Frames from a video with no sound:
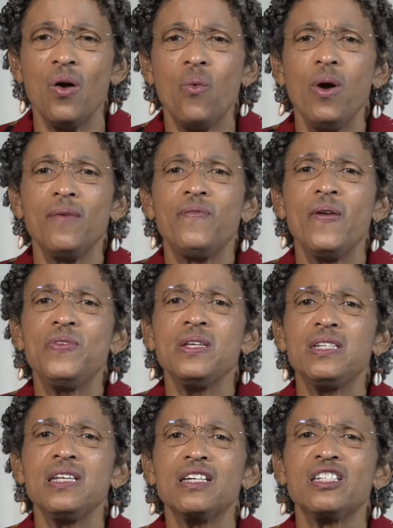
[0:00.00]
We're at
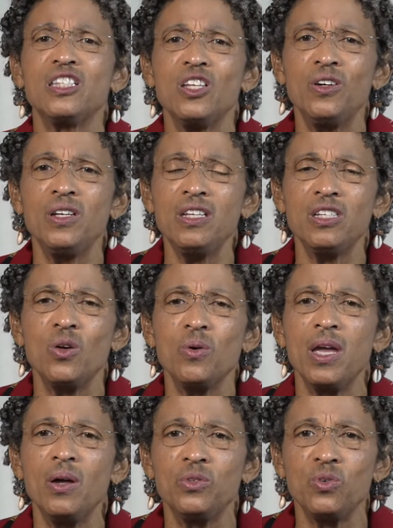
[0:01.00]
5630
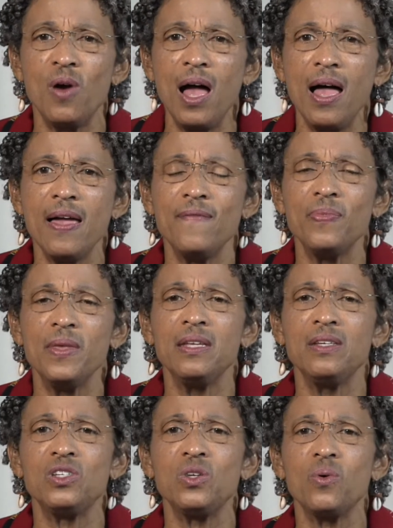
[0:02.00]
Soquel Drive
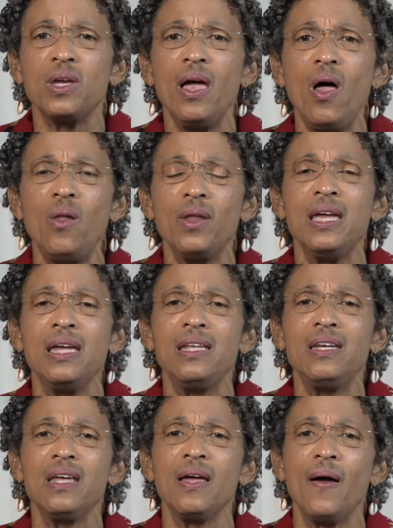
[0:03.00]
in Soquel
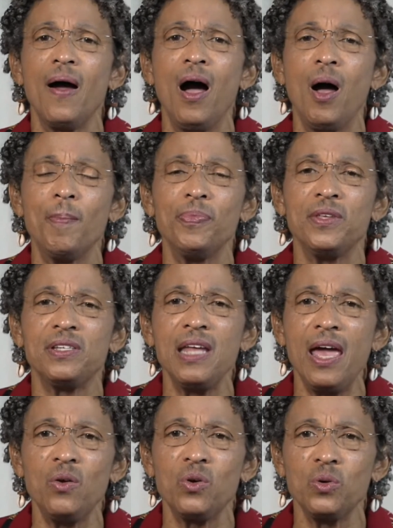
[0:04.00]
in the
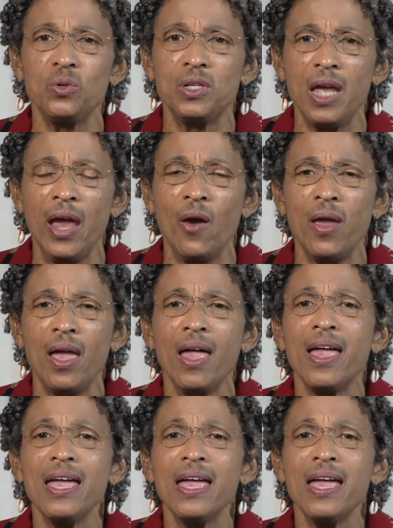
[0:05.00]
Santa Cruz area.